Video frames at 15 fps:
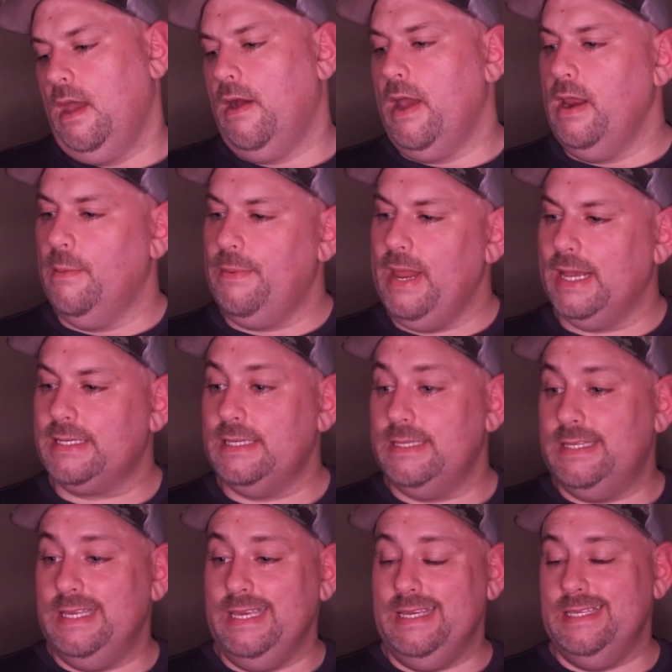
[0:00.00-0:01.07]
All right, up next is
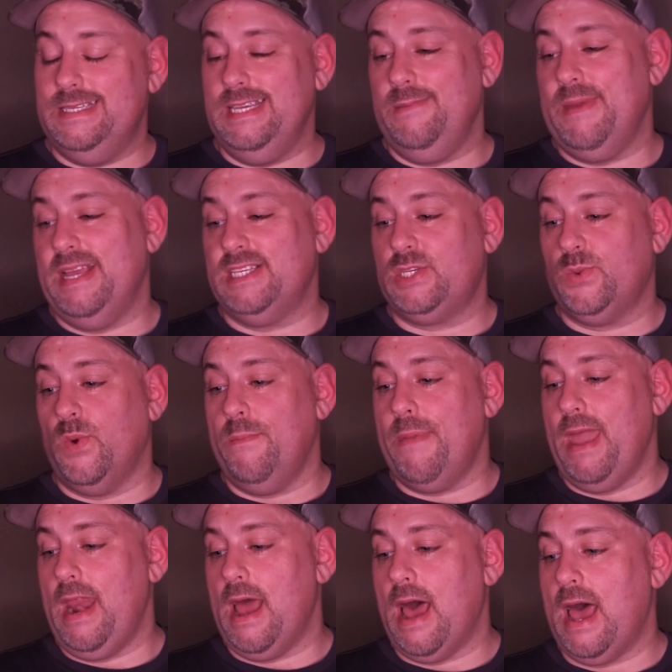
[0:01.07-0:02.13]
the Z-Man Swim
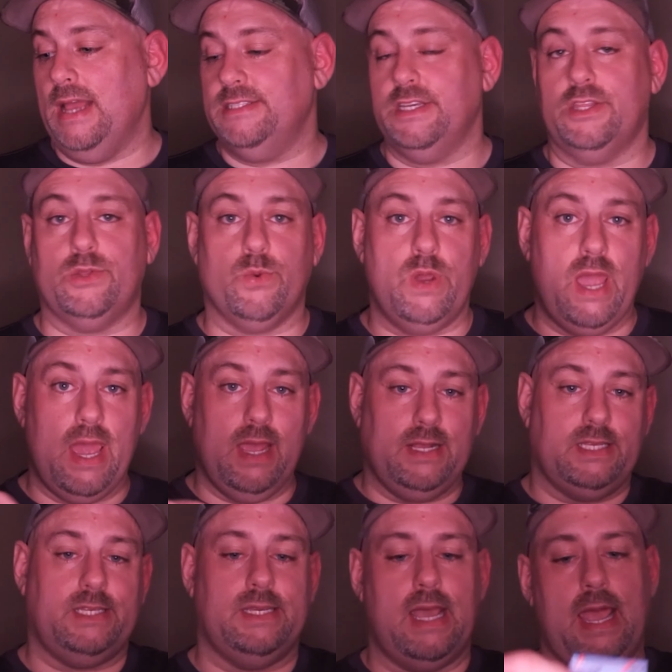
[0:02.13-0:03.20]
Bait Eyes, the
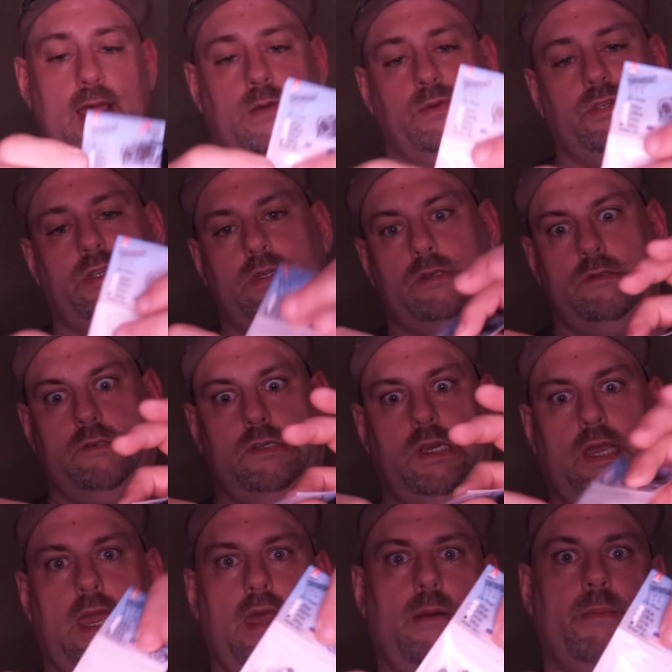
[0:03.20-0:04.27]
3/8 ounce
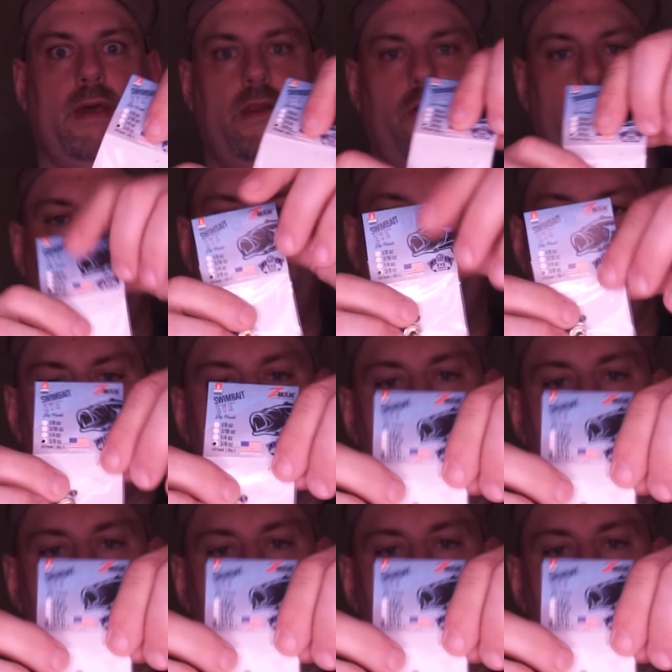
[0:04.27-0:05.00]
jig head. I'm about to drop it.